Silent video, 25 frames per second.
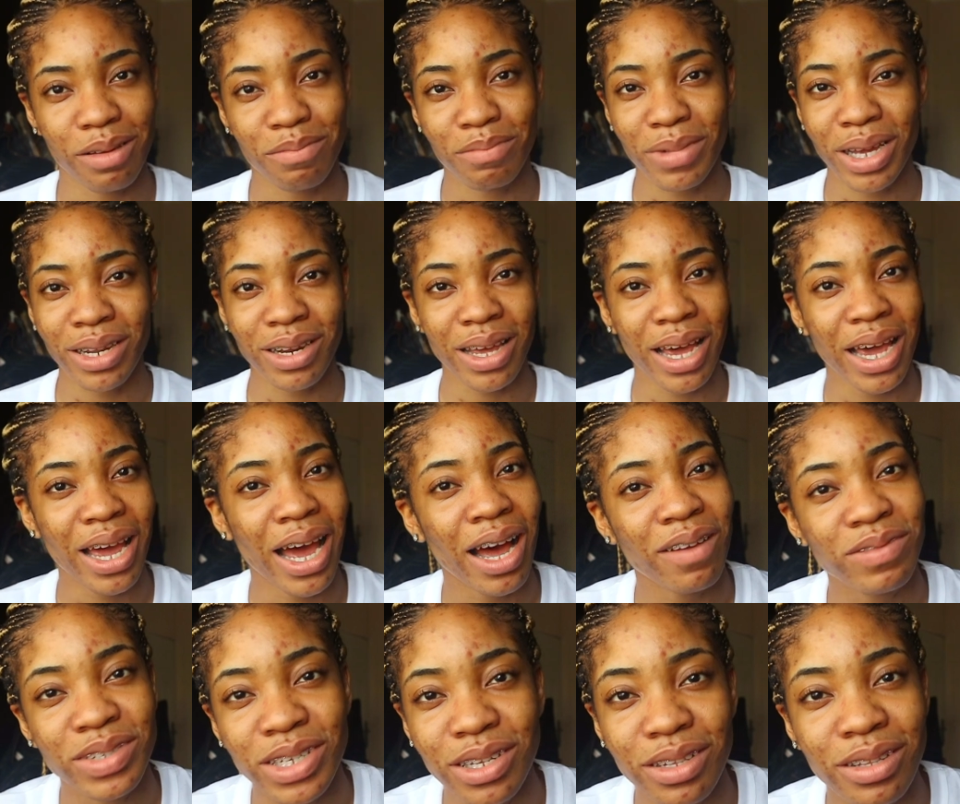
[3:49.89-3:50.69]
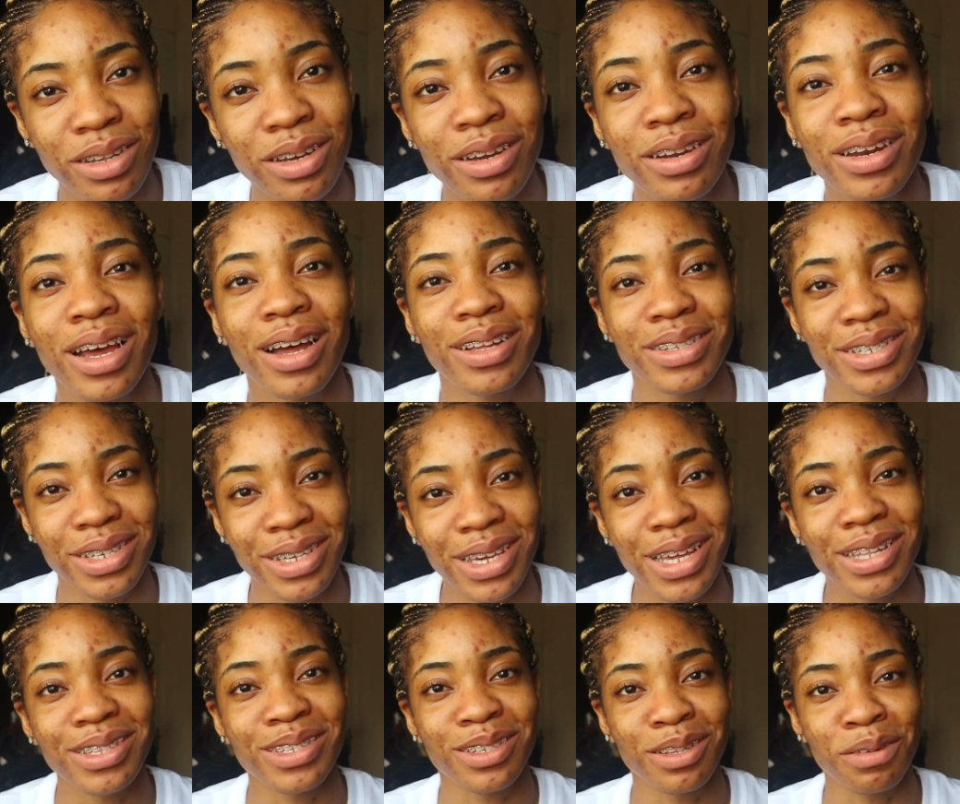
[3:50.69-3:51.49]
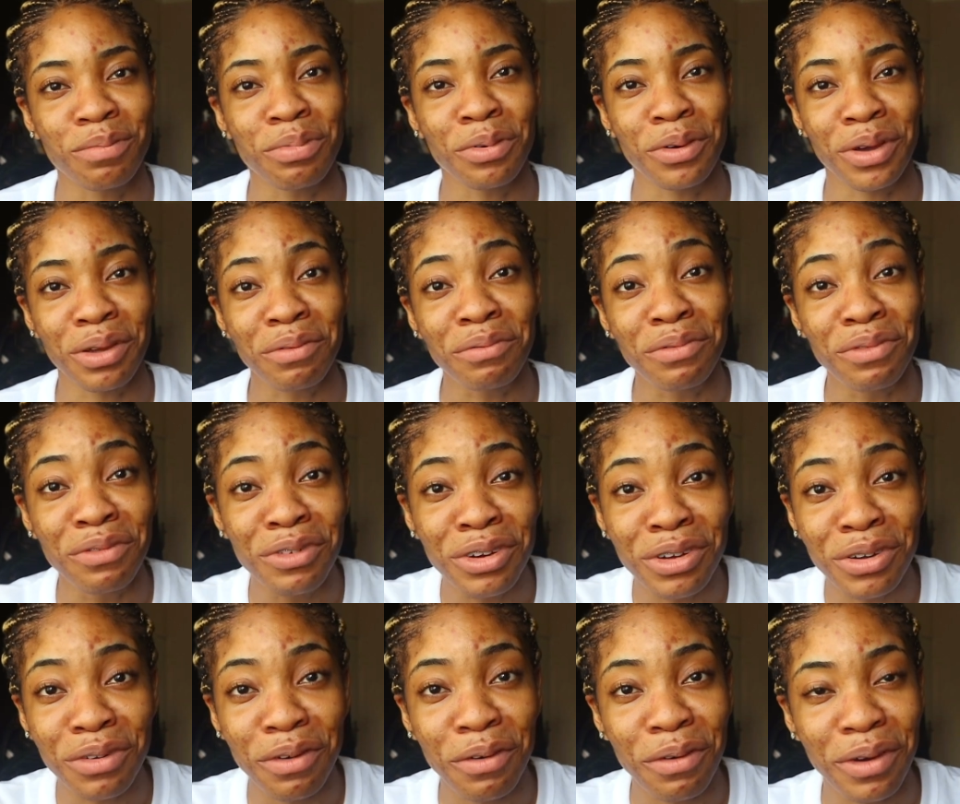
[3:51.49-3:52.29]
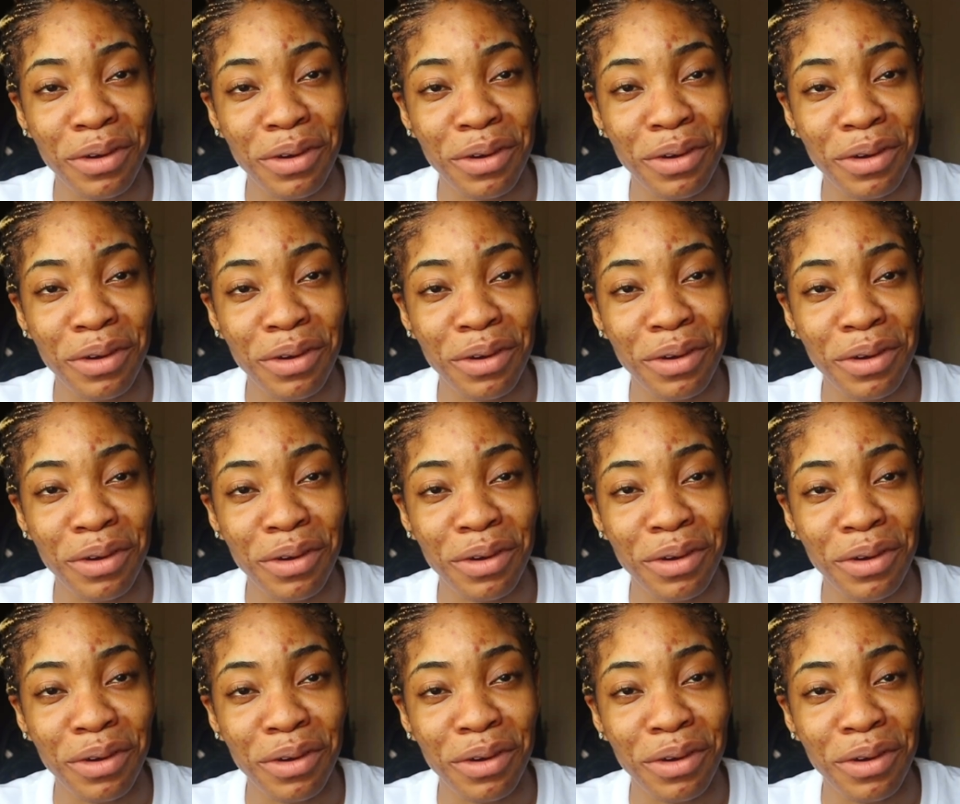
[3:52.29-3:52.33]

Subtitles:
Man, I have to learn how to get to the point real